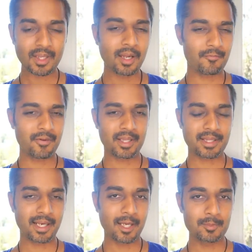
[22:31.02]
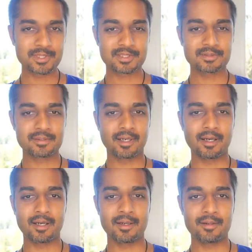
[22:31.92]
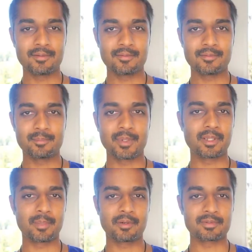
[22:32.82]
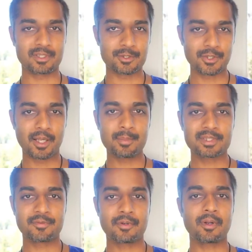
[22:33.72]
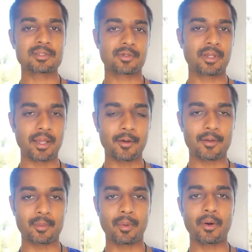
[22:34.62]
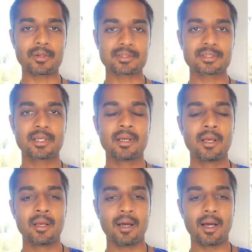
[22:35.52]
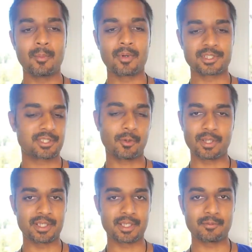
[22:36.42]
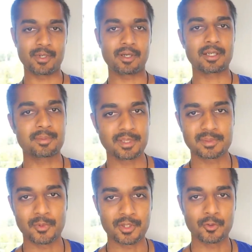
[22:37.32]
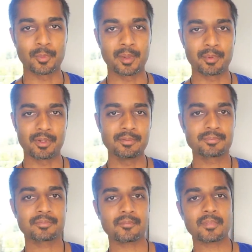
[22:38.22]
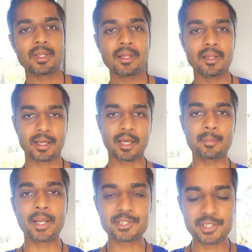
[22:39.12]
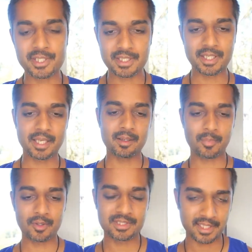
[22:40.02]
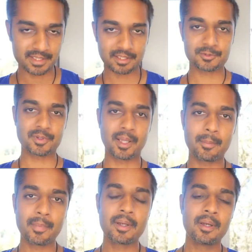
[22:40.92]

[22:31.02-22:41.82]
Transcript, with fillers: I feel like that helps uh, build a bit of a social atmosphere and also the layout of the bars, um, which it totally did. We got to meet some really cool people, like I had mentioned, and will probably stay in touch with them.